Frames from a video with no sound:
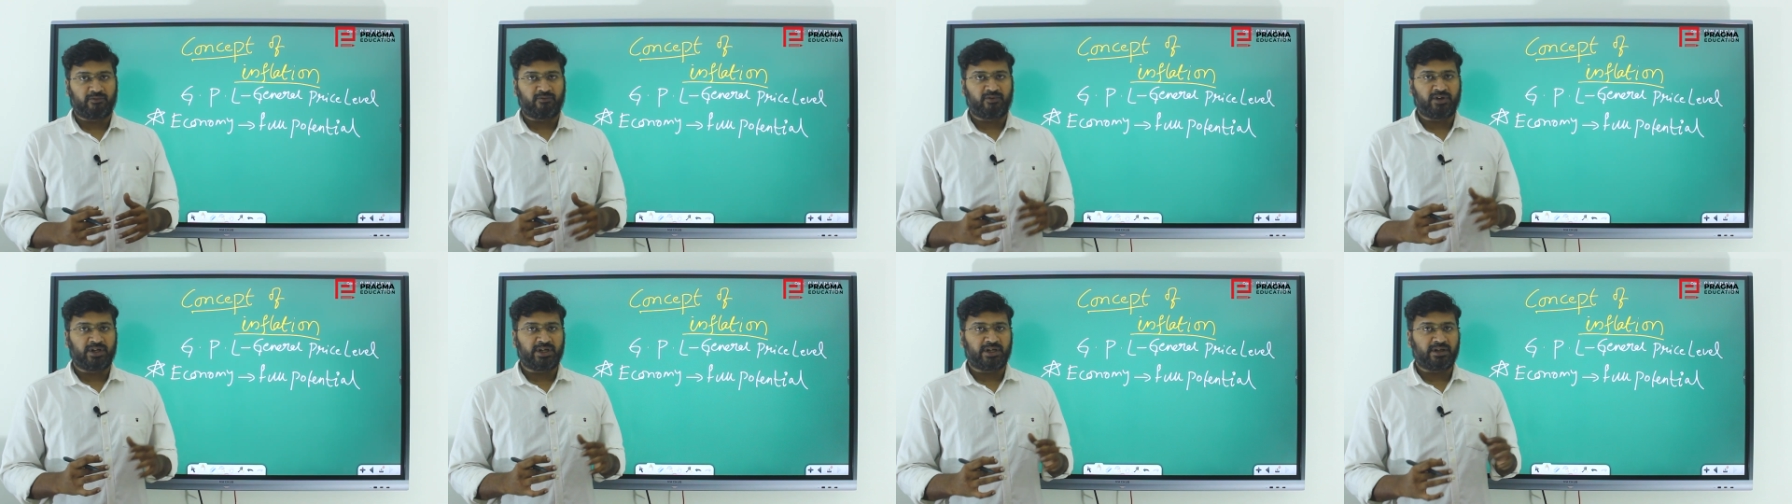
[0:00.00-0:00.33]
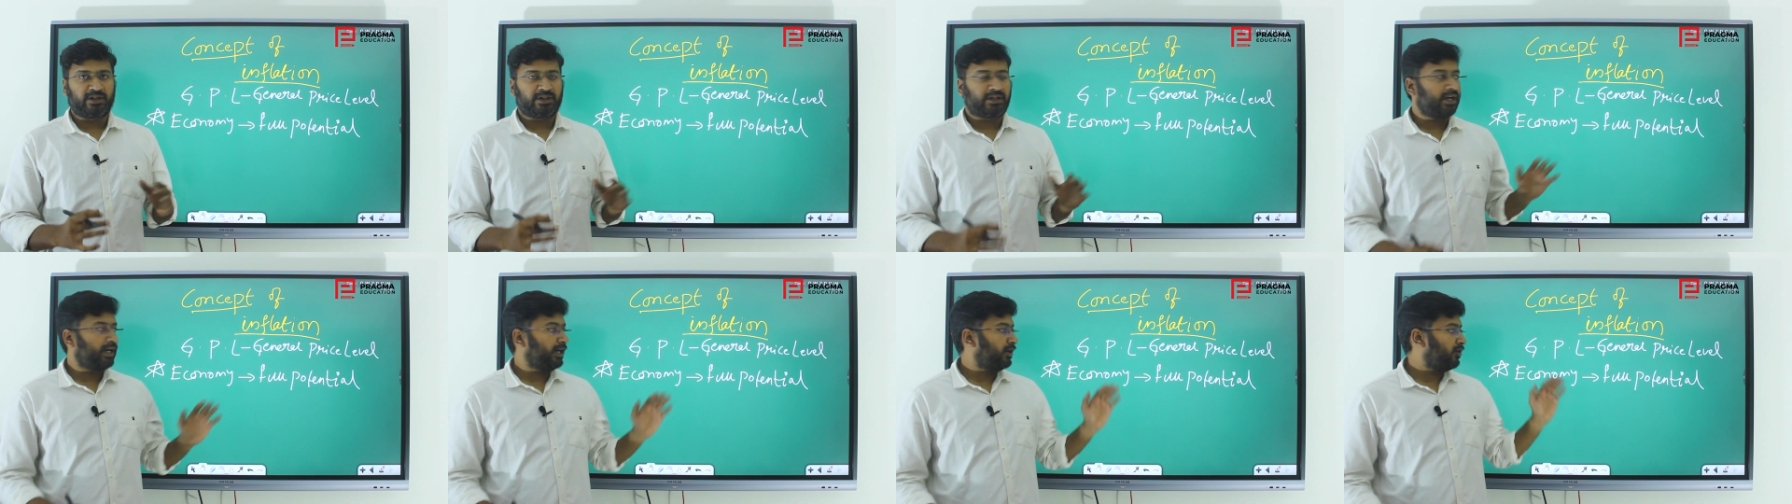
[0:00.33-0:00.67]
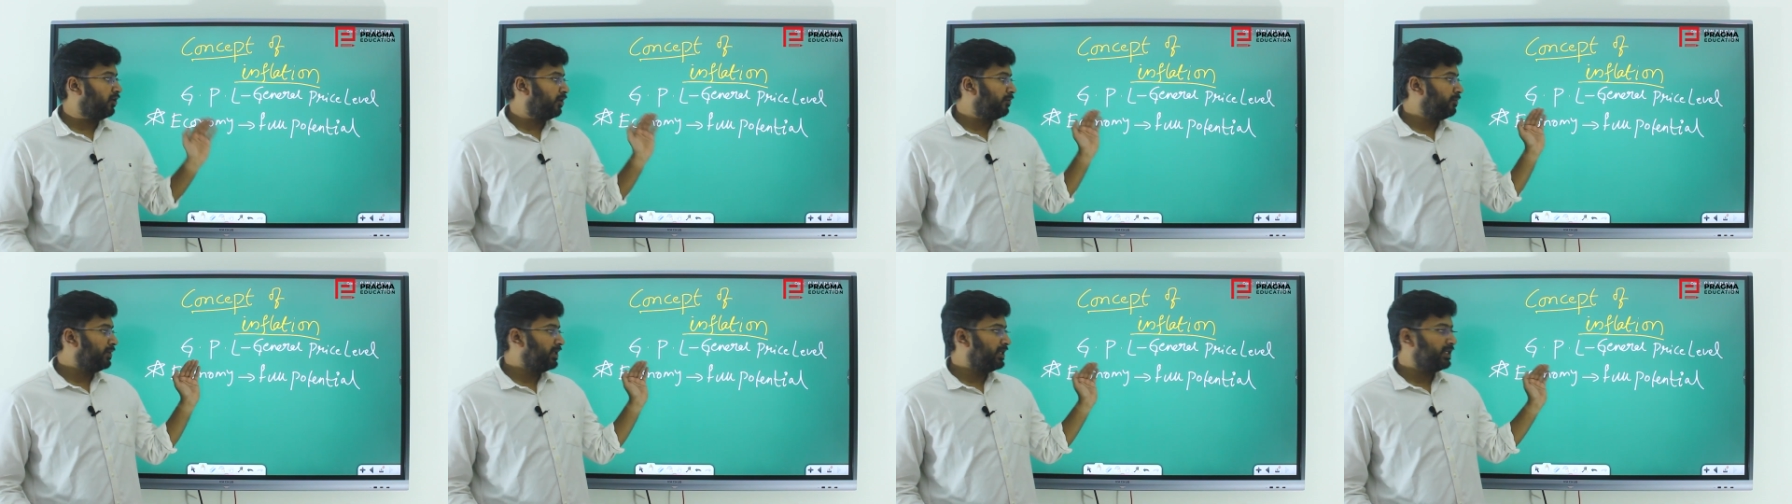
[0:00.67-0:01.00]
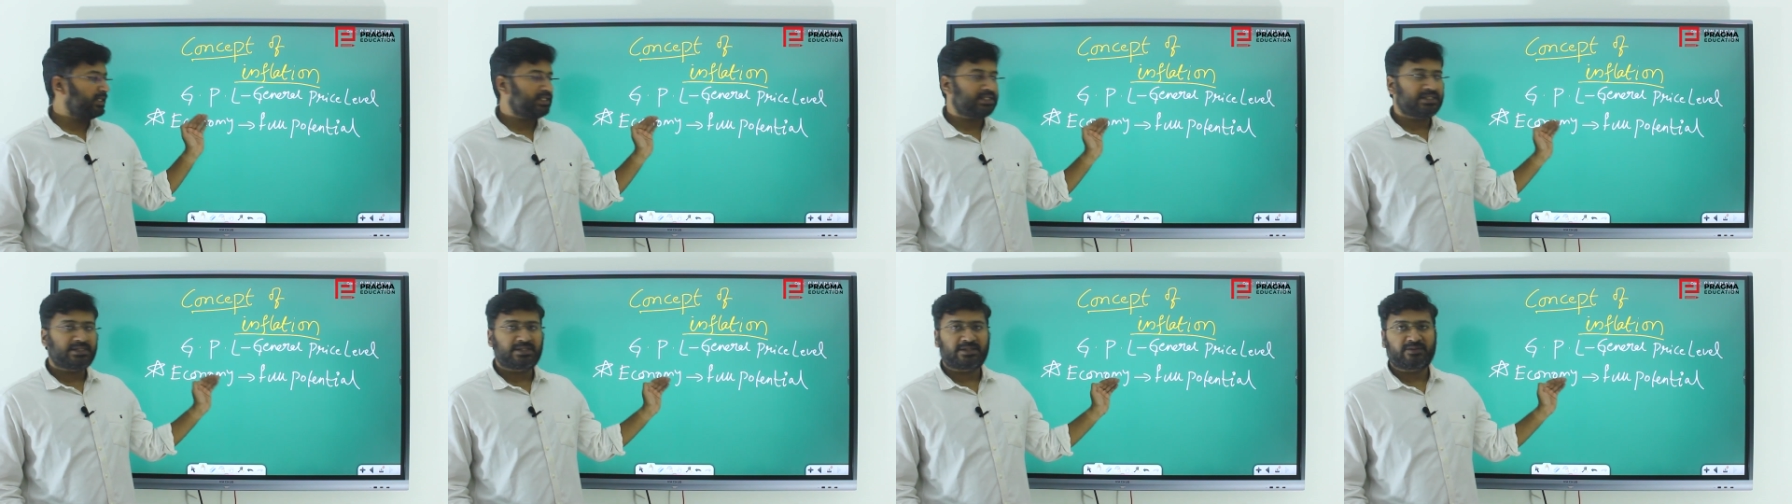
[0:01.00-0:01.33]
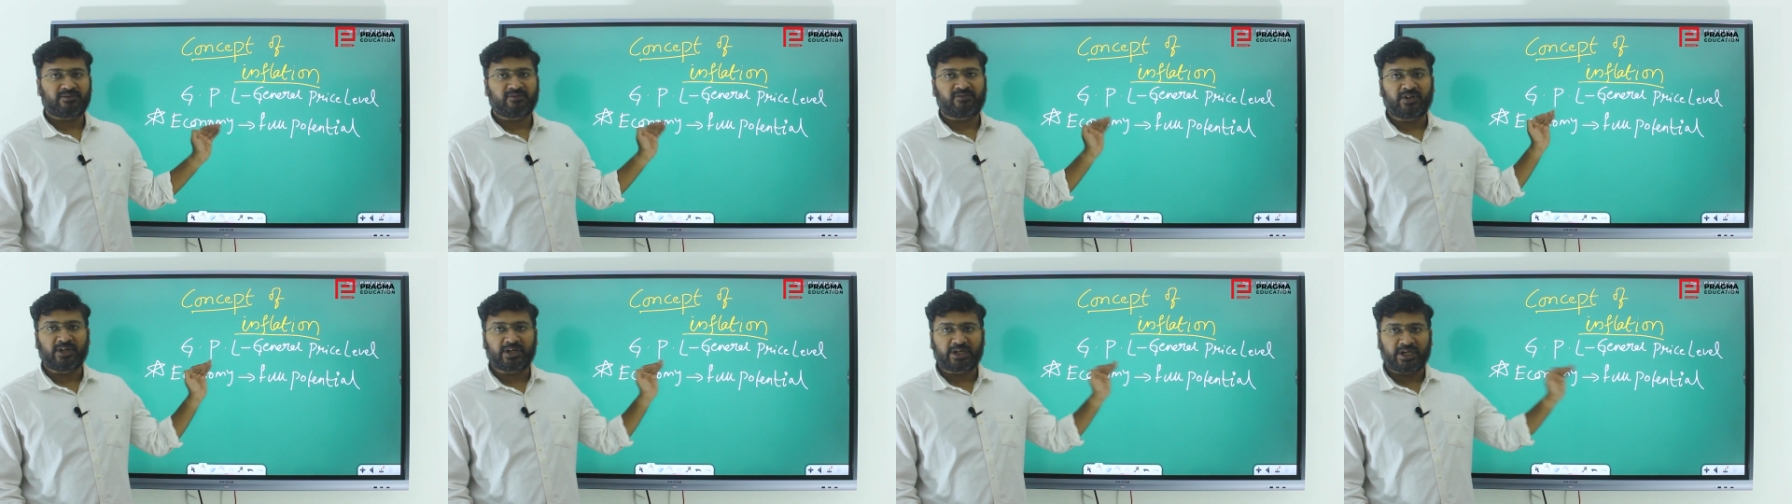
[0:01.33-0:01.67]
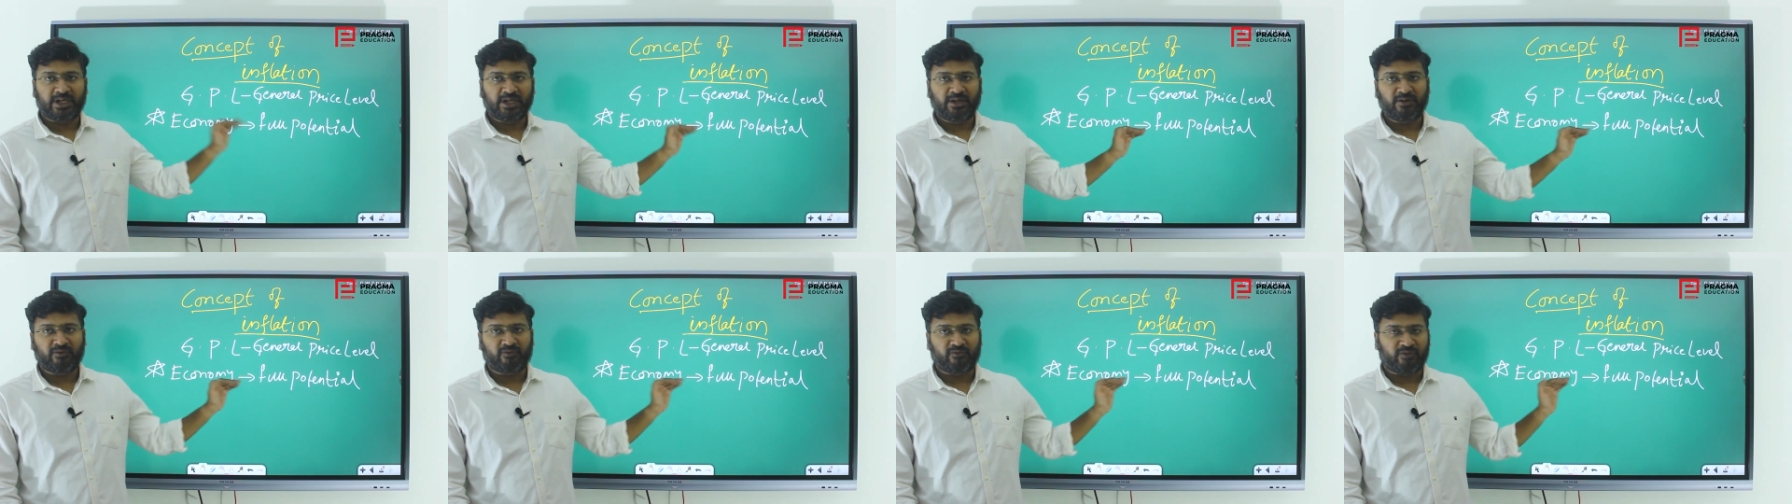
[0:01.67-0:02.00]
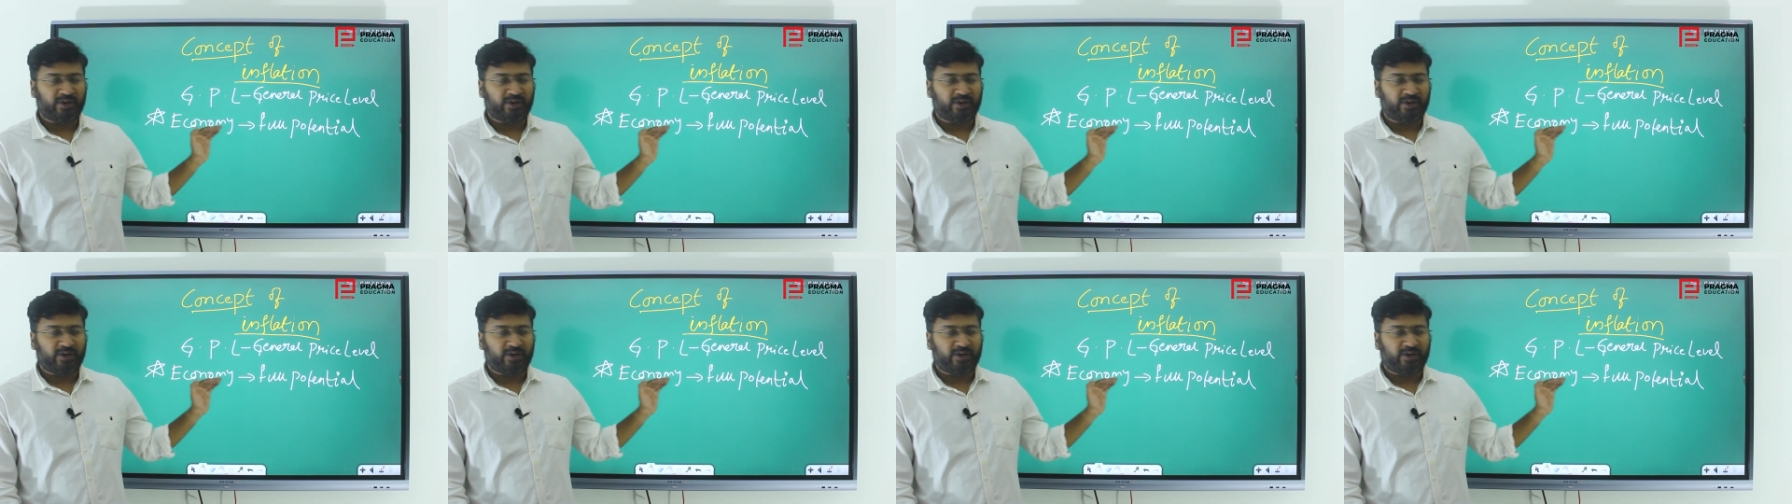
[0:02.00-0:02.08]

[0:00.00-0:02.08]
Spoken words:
the economy is working,